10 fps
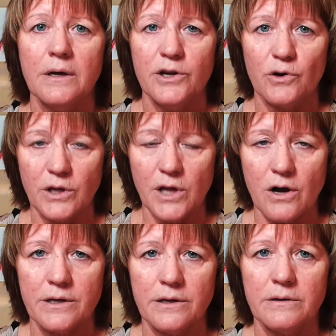your
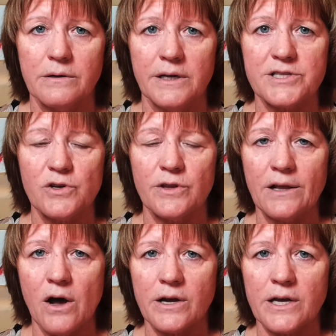login. And so they
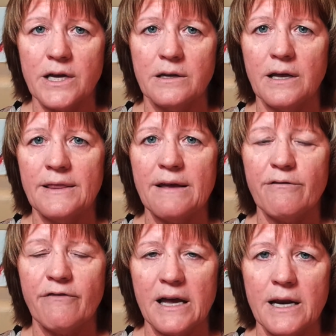log in and they
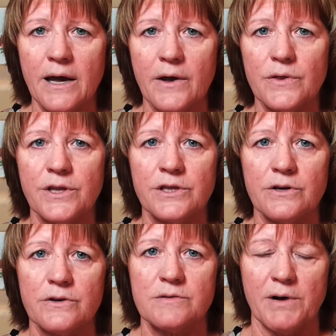find out that
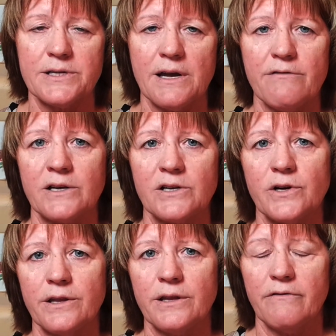there's multi-factor
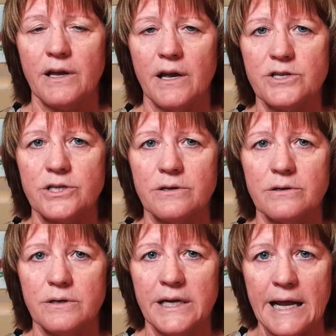
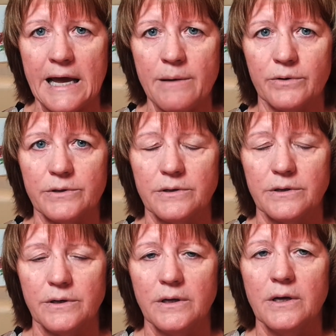authentication enabled.
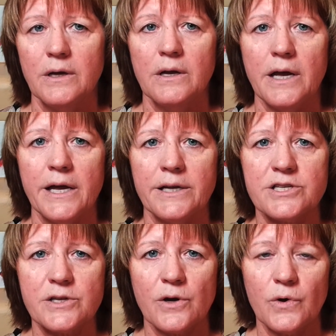And
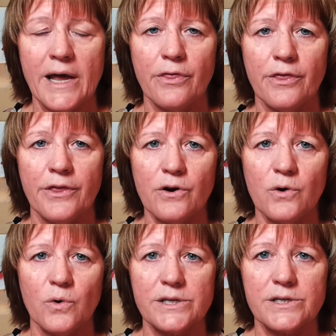so now they're
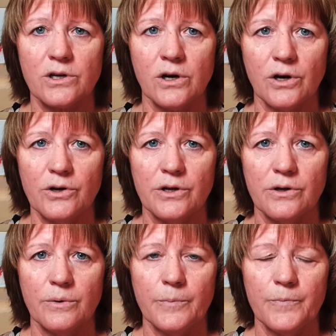going to call
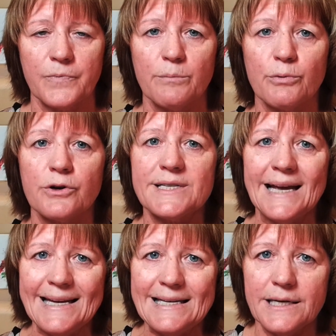you
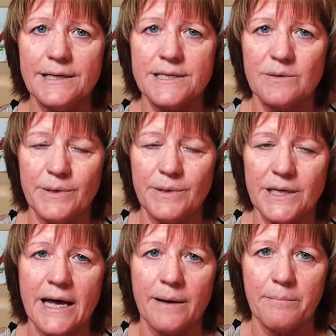pretending to be
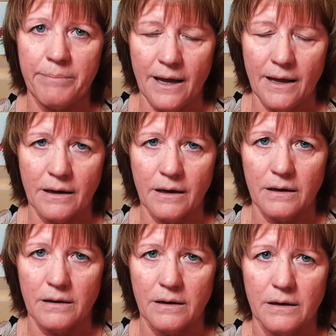that bank